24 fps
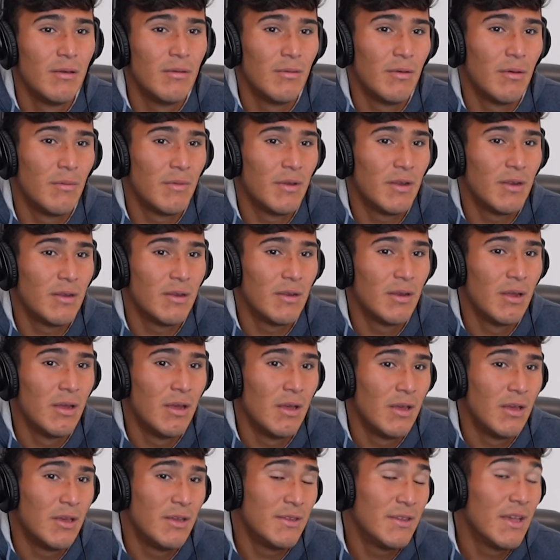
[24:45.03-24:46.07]
I mean,
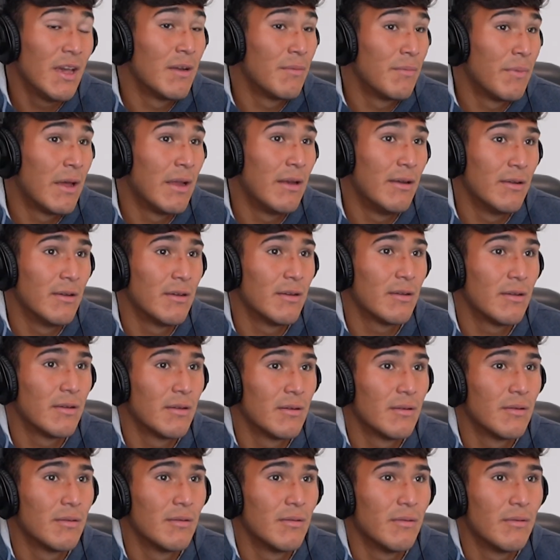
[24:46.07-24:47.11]
he's had bad luck.
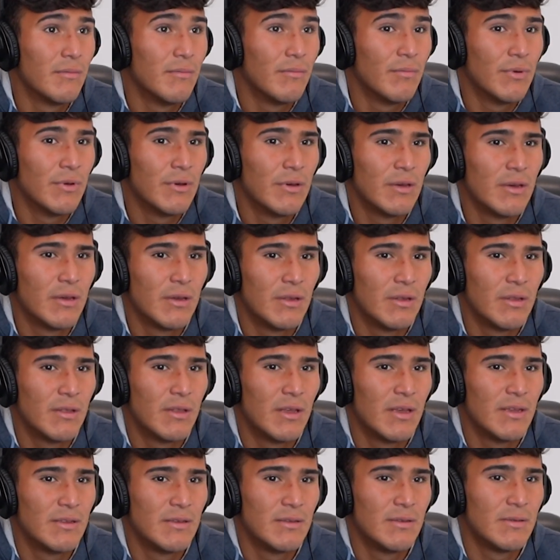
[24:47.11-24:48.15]
But
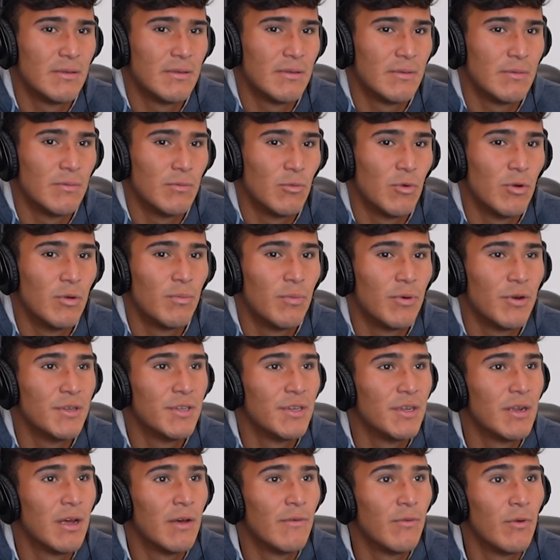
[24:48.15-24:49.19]
that's one
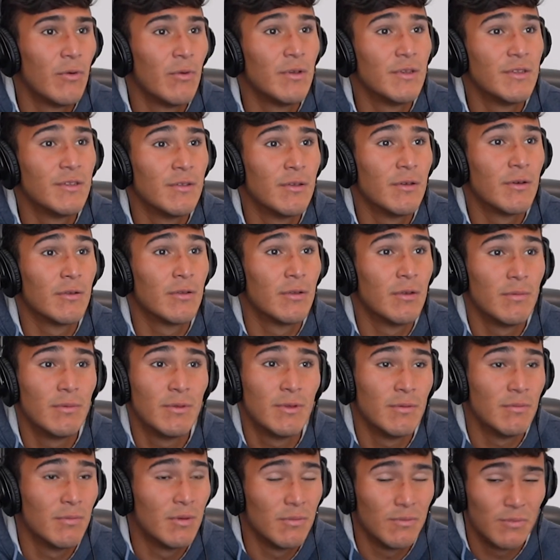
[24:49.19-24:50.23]
person I've always looked up
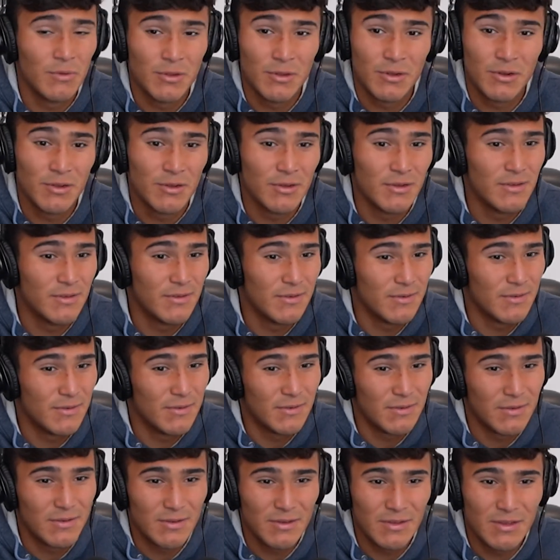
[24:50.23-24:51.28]
to, my brother, because
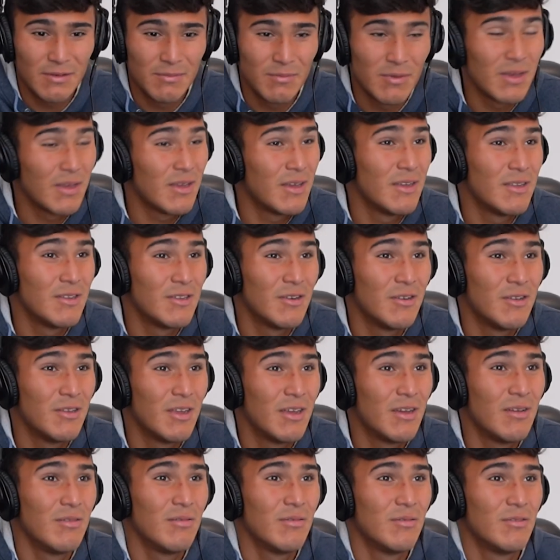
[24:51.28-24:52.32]
he might get turned
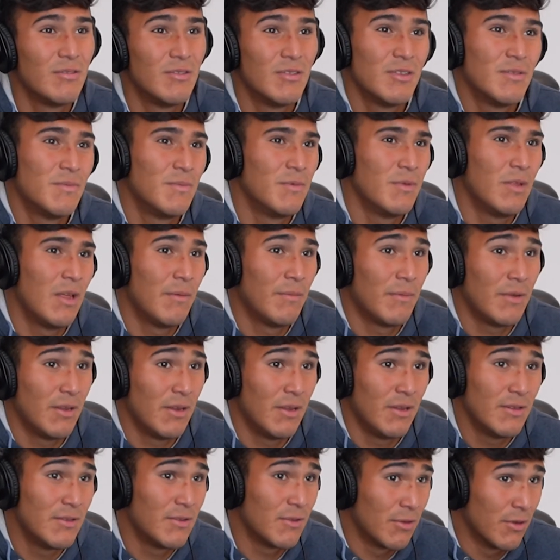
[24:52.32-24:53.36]
down.
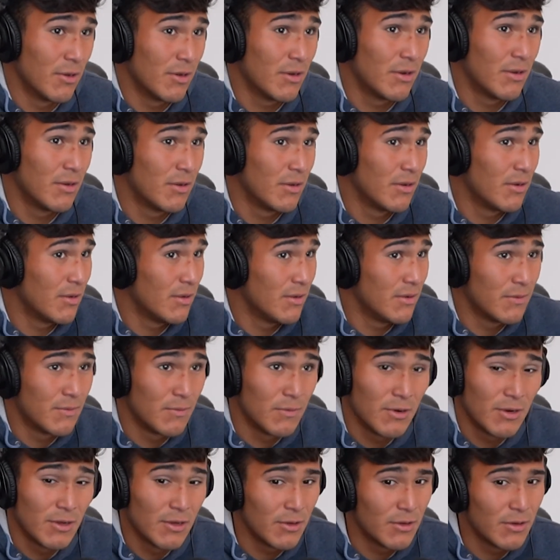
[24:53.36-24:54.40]
He's good. He's
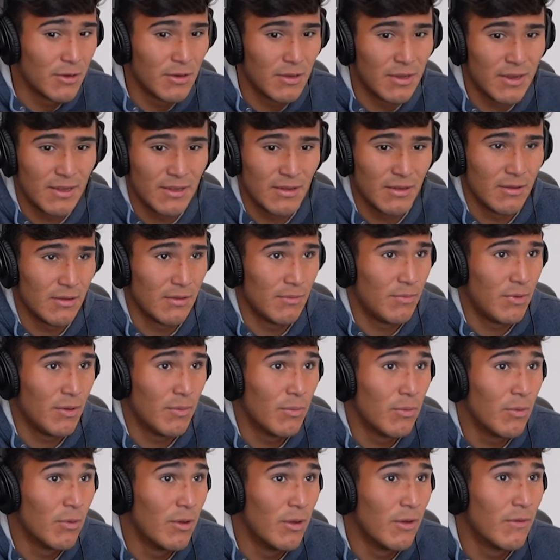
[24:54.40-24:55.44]
really good. Like, the
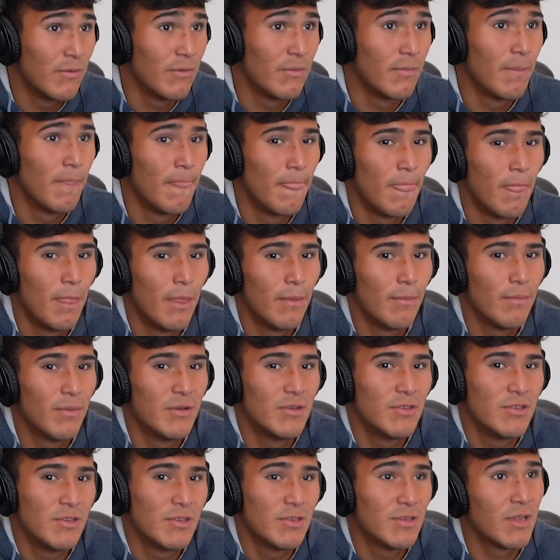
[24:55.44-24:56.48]
people love him. But
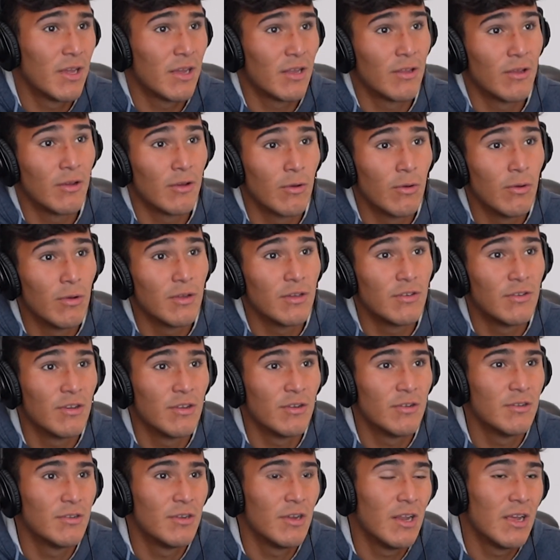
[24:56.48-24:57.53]
it's just like the goalie
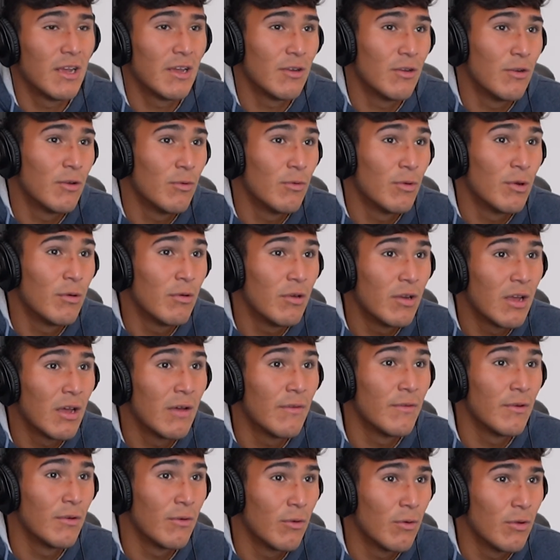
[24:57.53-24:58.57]
trainers are like, no, we already
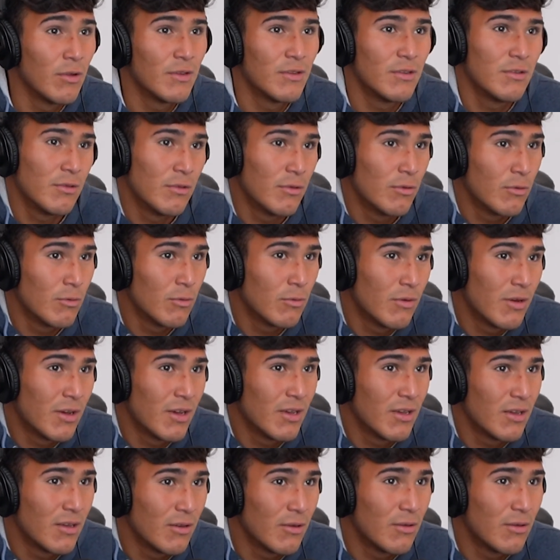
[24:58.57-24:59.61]
have our goalies. Why,